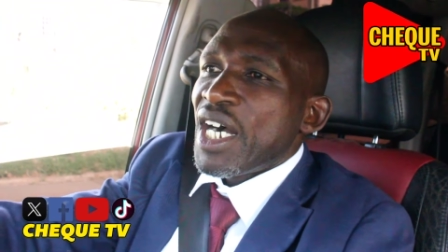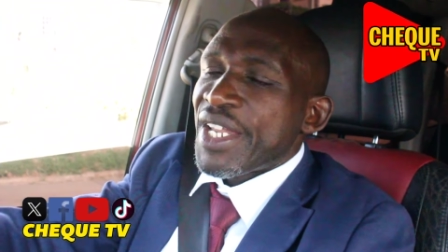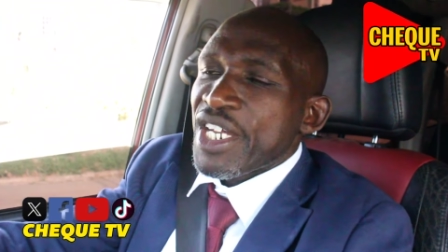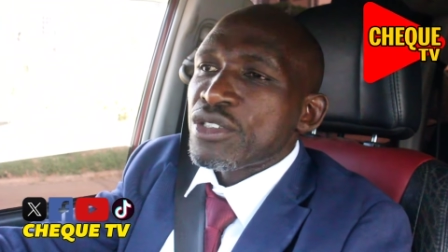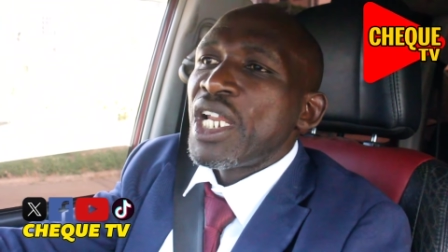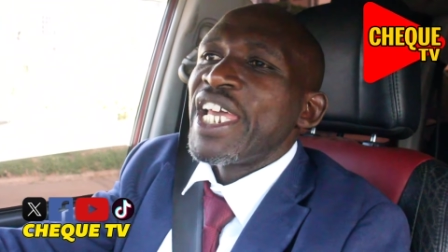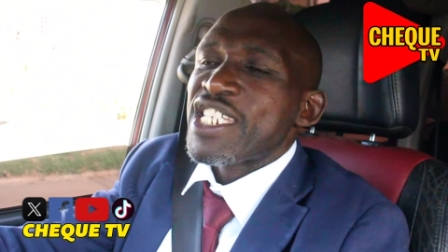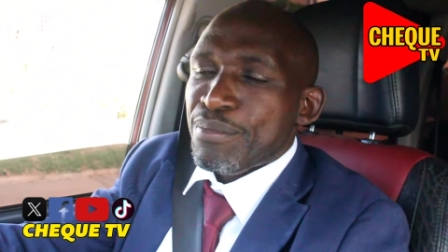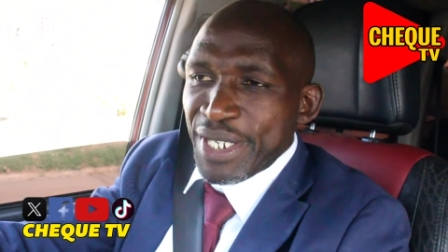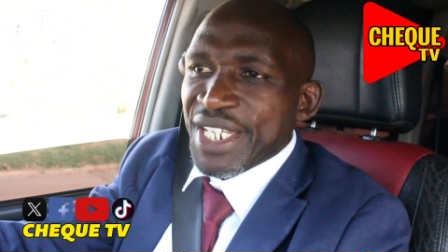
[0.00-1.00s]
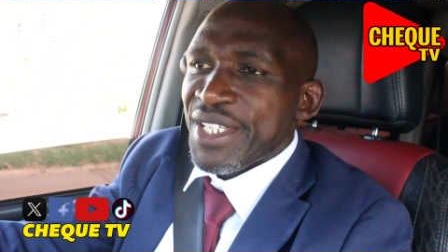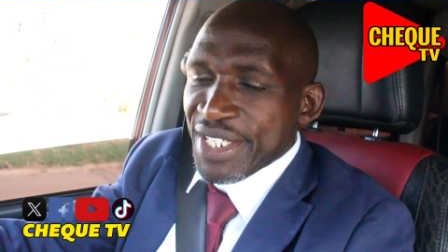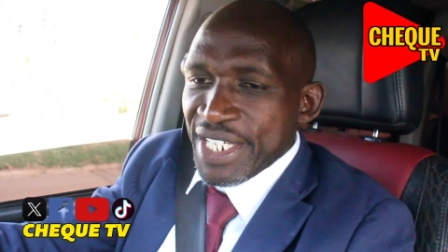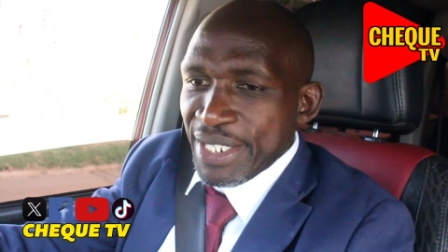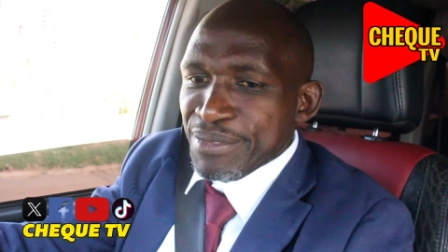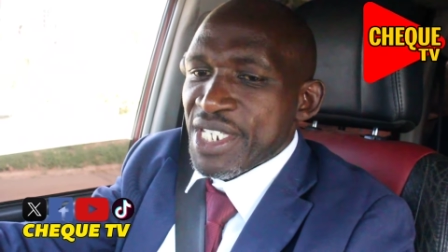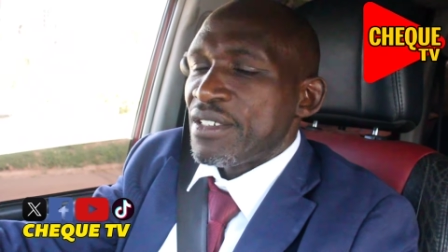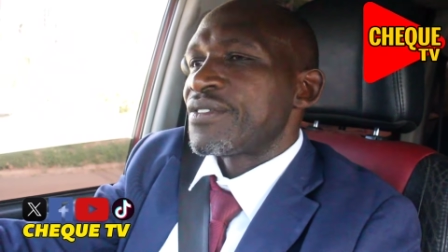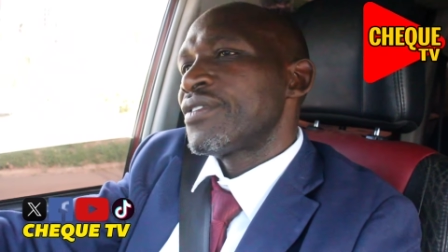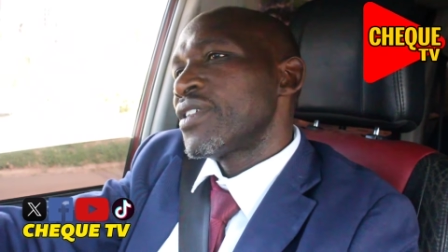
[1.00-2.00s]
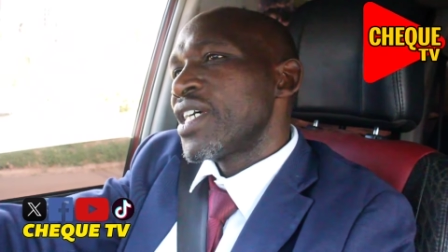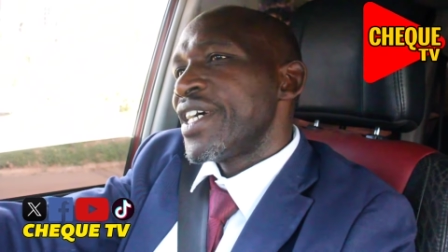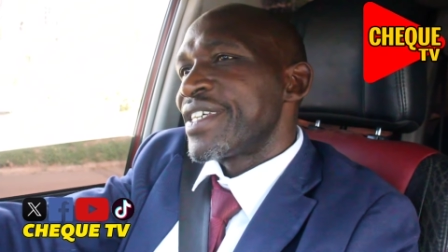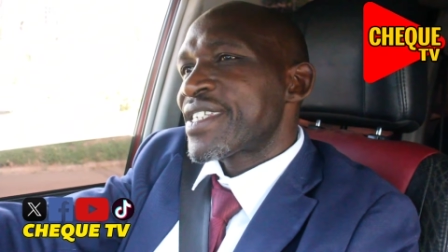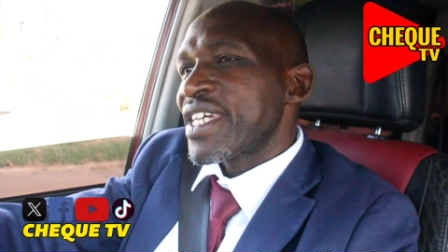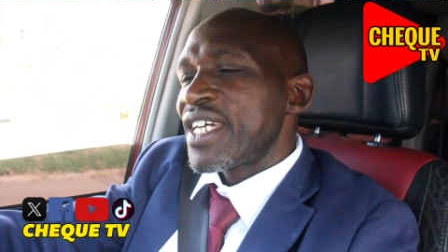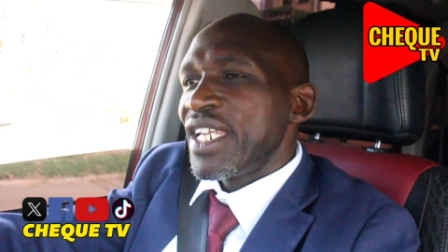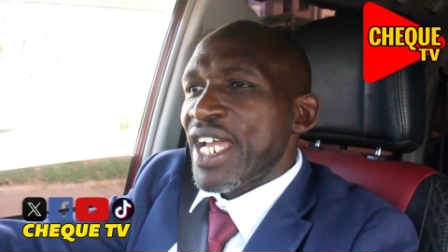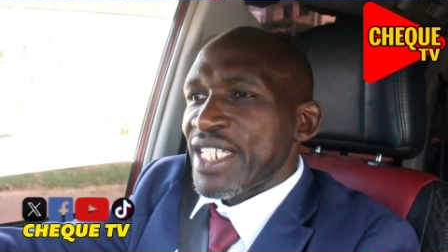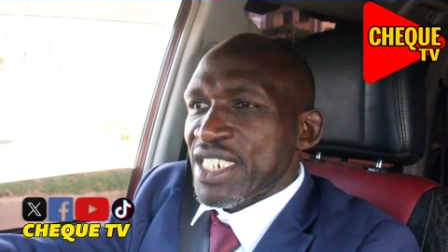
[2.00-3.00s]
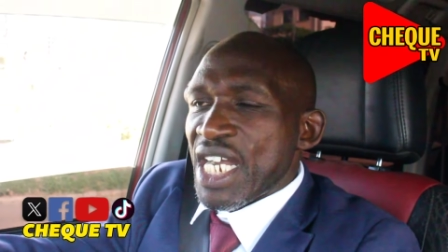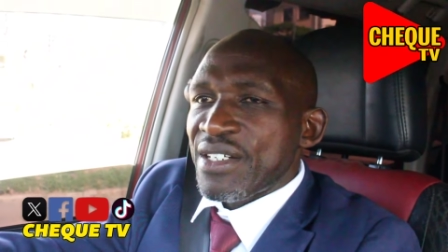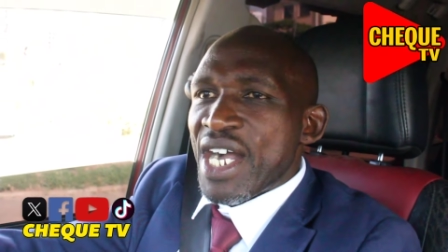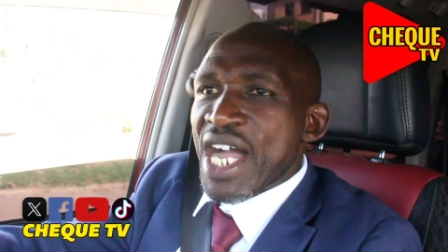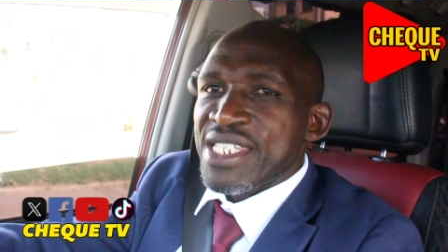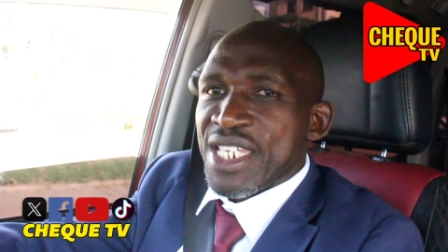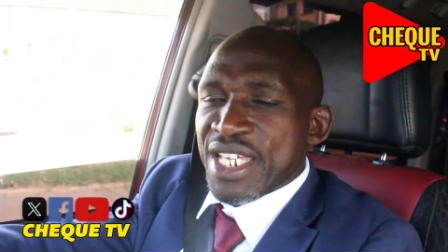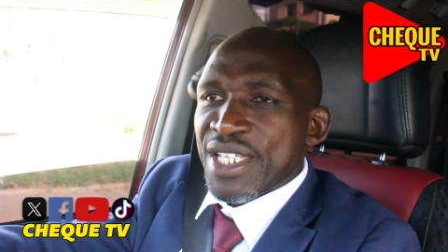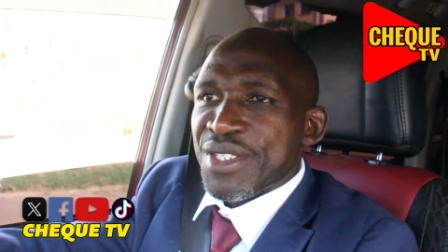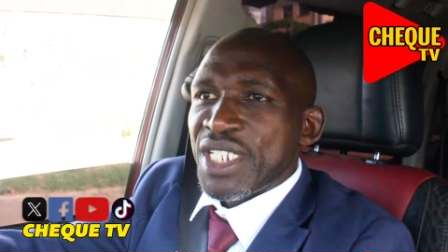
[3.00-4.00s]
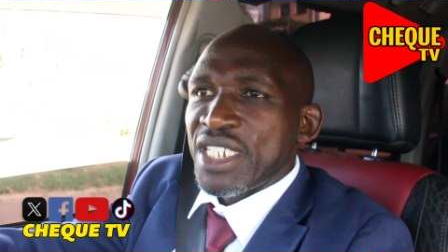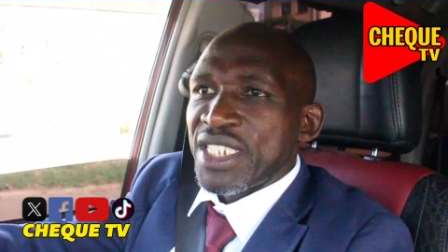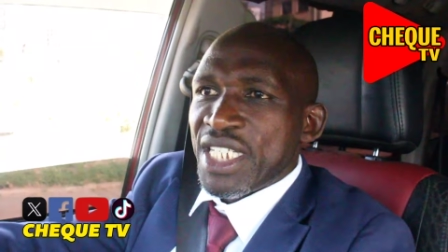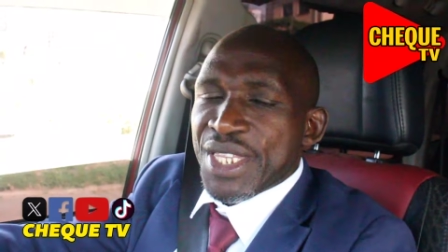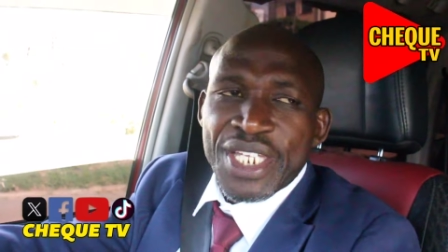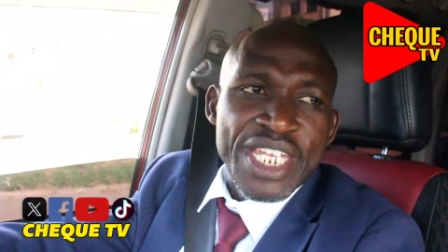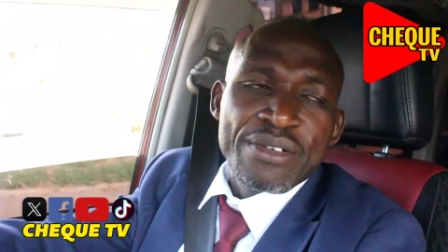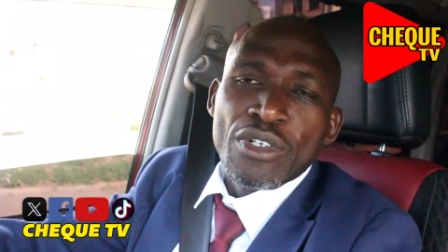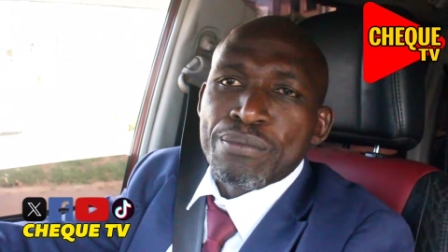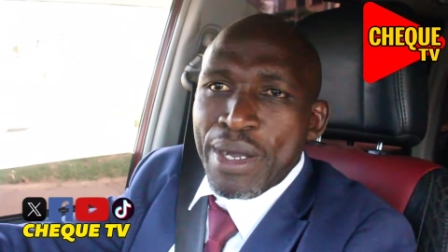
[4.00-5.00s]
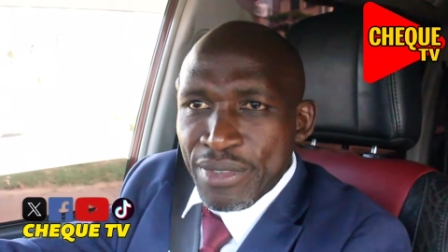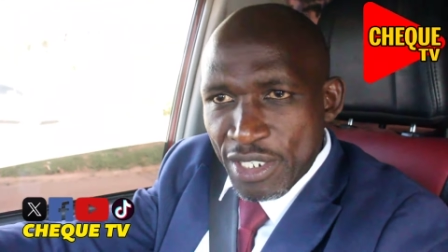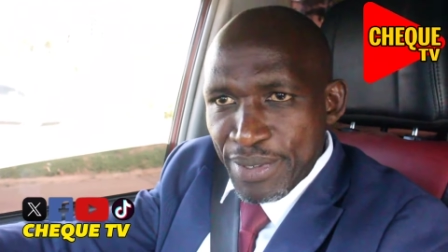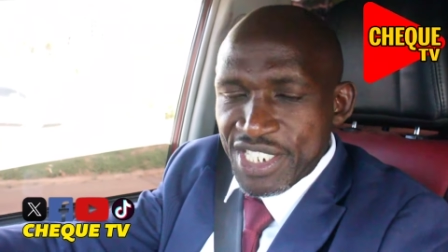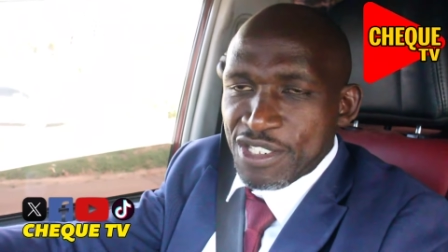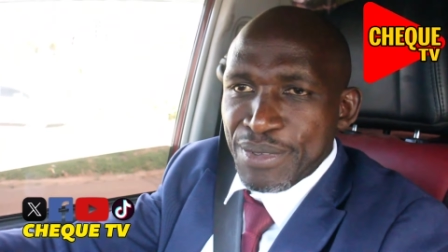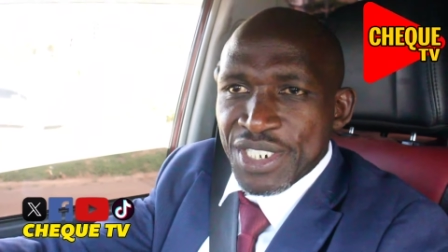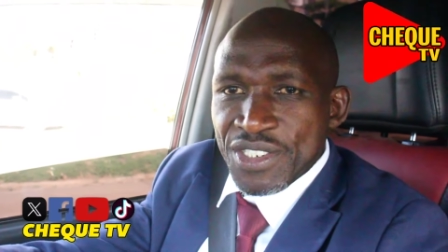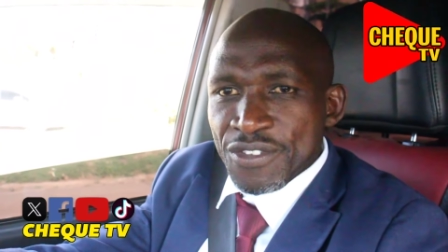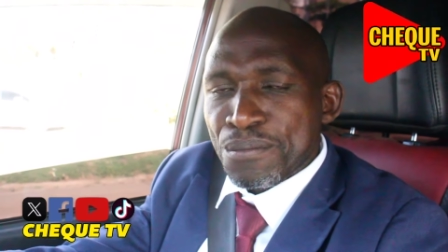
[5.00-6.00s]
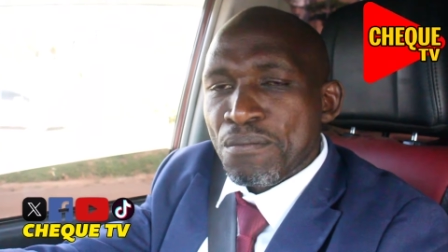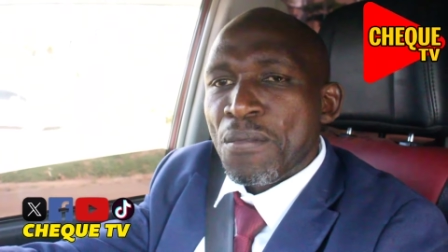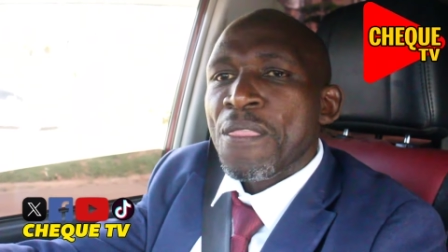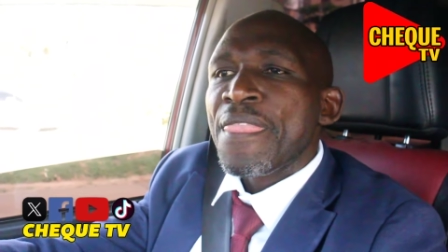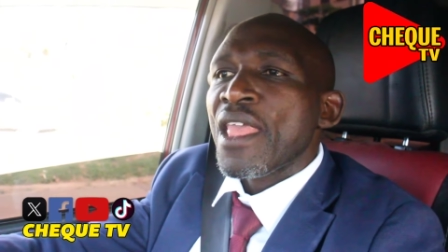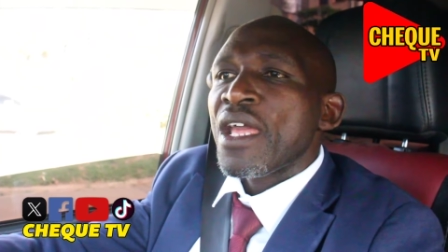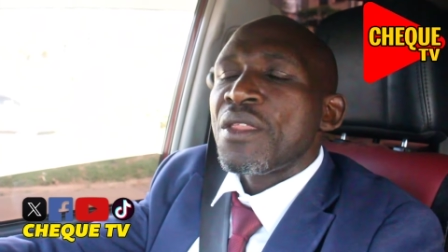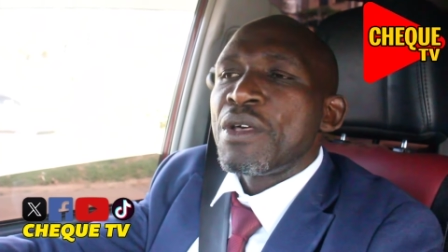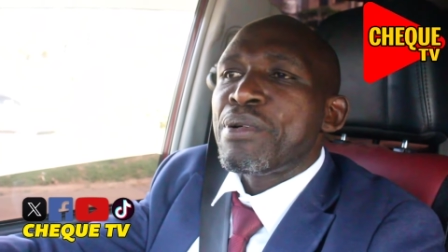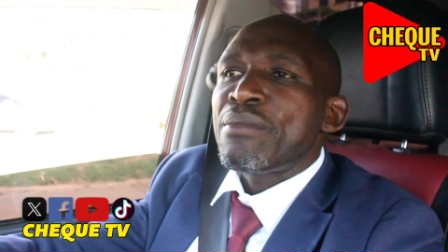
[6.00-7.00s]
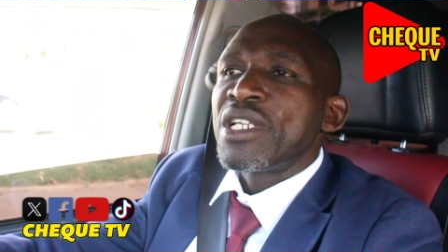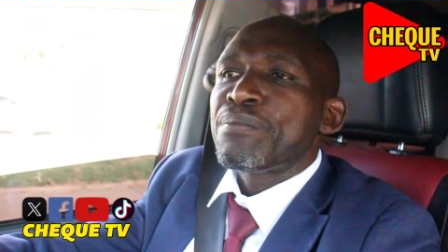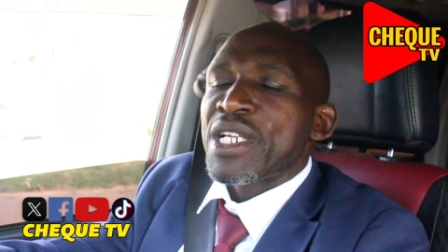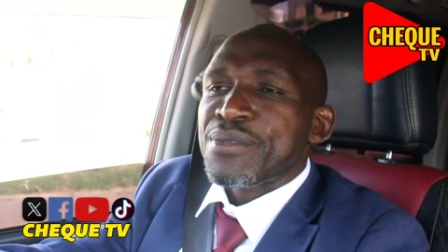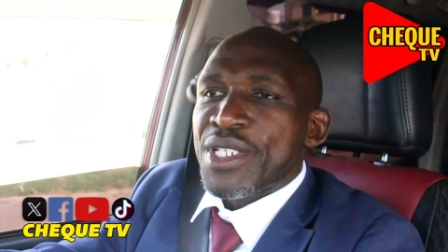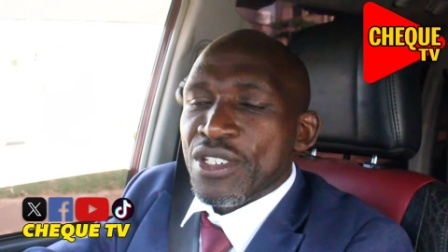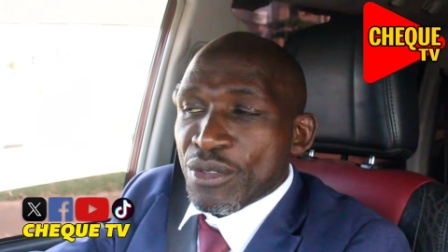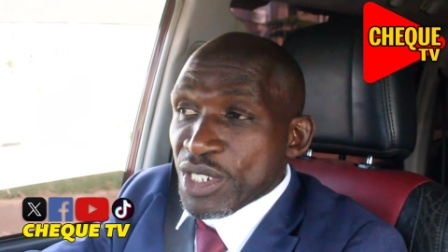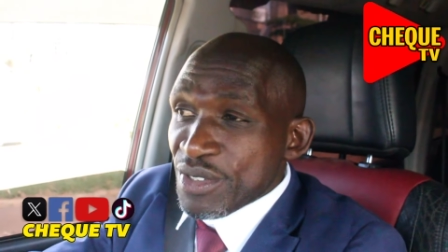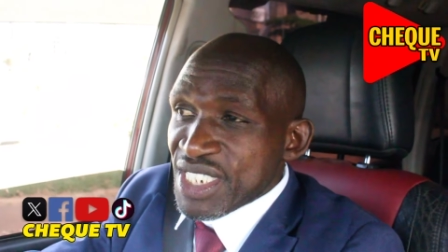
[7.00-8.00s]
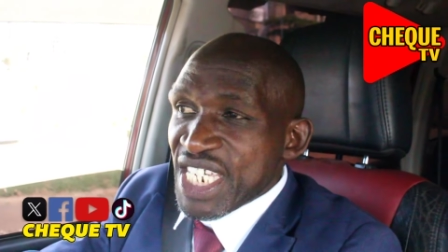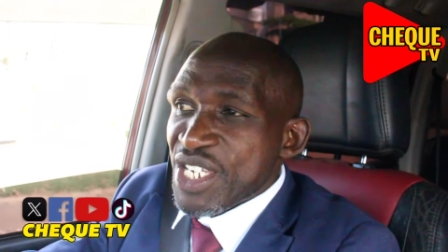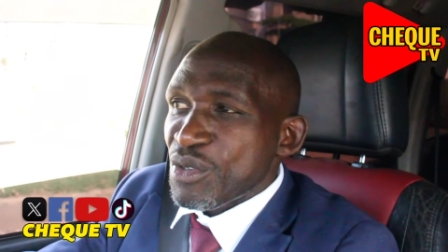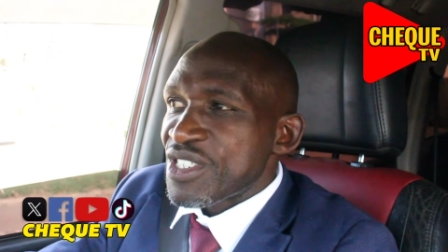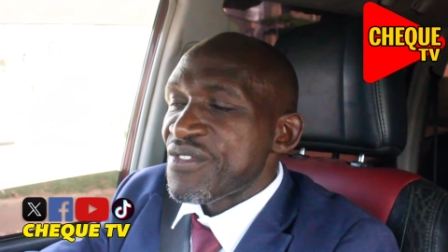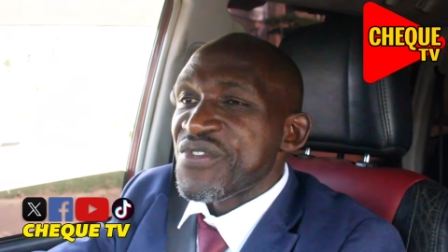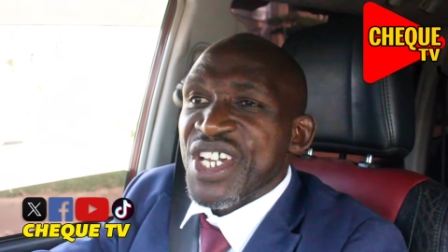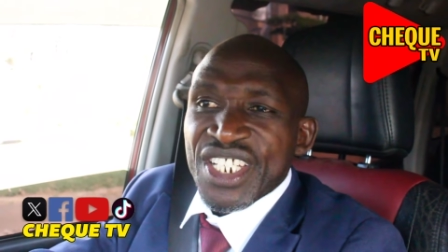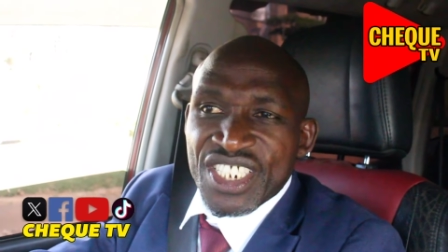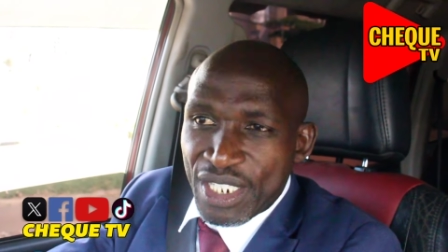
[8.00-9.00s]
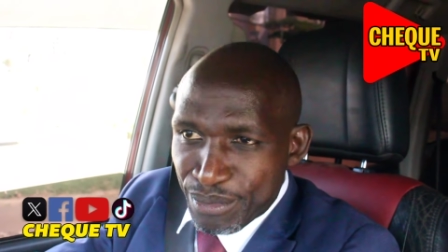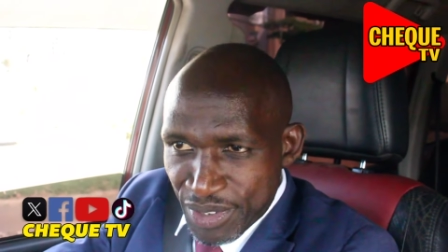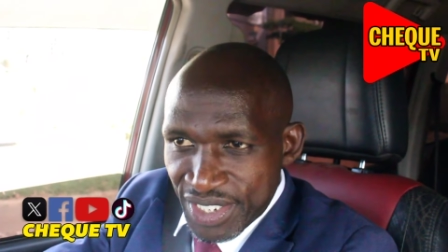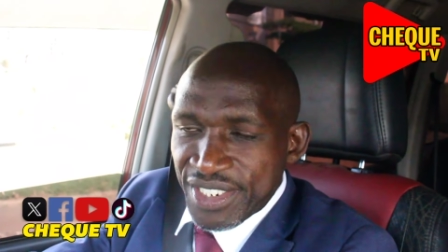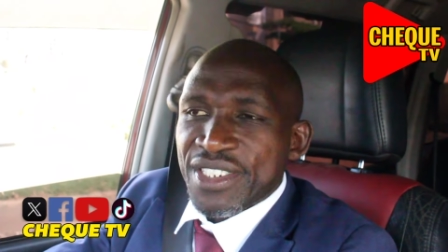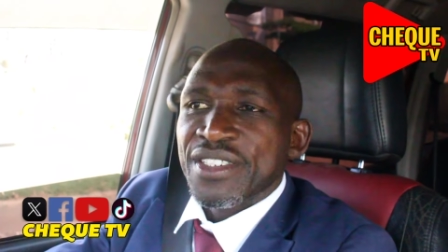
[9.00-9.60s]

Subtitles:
and actually explain himself. Secondly, Gachagua has another thing in the name of public participation. The public participation which was done was very shambolic,